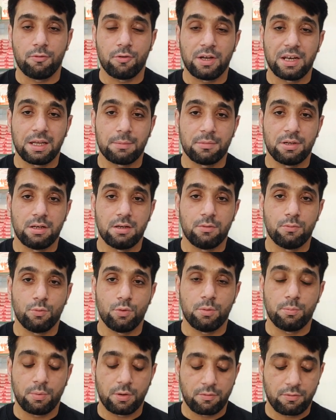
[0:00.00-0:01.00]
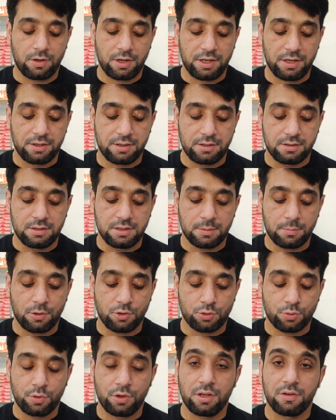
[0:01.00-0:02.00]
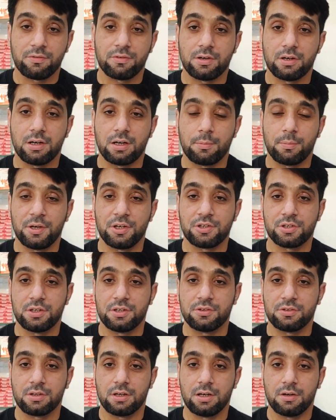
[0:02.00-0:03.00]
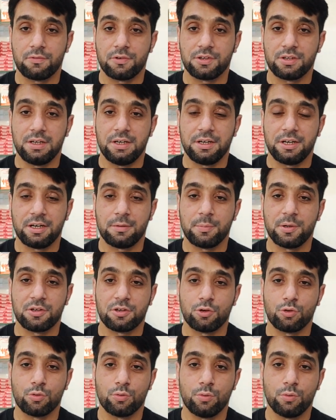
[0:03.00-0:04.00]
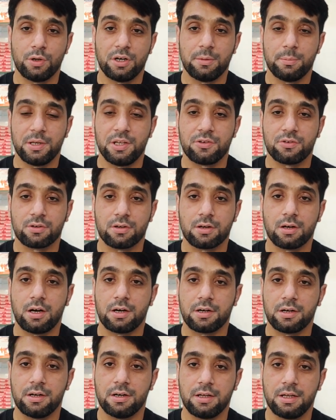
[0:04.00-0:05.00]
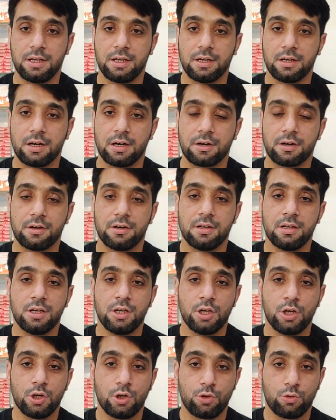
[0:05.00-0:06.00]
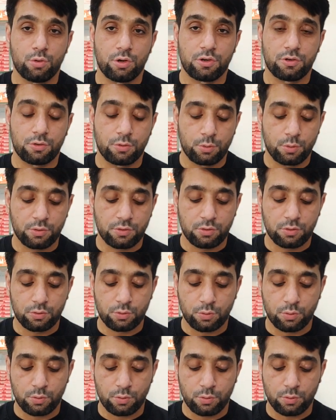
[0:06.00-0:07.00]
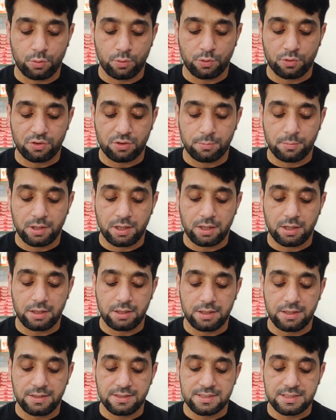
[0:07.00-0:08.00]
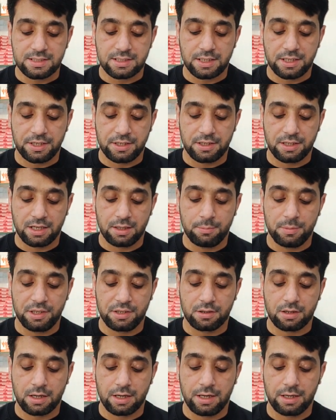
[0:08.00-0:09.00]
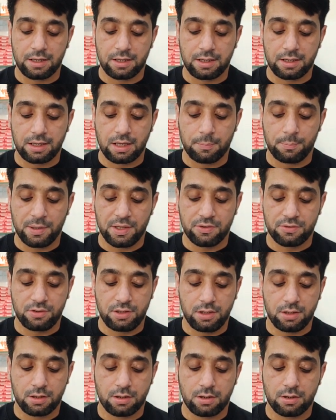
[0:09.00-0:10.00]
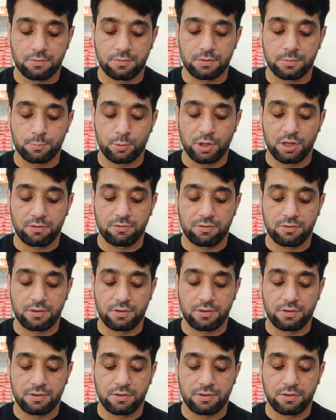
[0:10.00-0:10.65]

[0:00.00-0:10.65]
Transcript: ml will provide the opportunity for patients or facilitate patient to administer 100 units dose. So small inside diameter and capacity of zero point